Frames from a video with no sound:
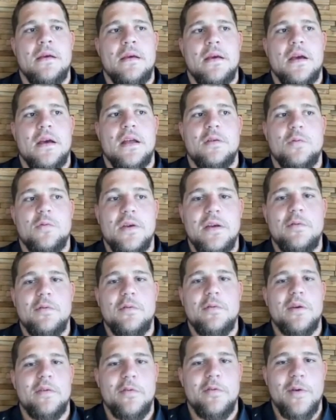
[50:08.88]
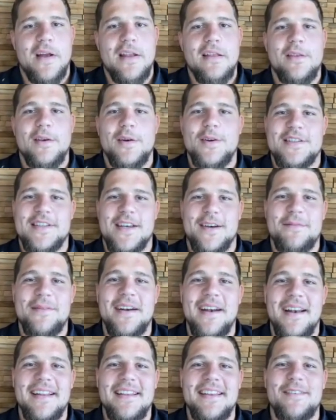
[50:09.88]
And we've went through some
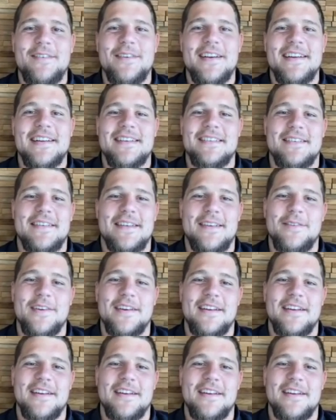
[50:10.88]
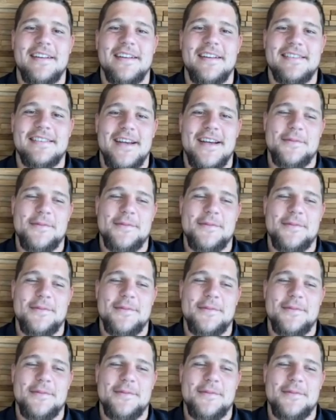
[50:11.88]
really difficult times.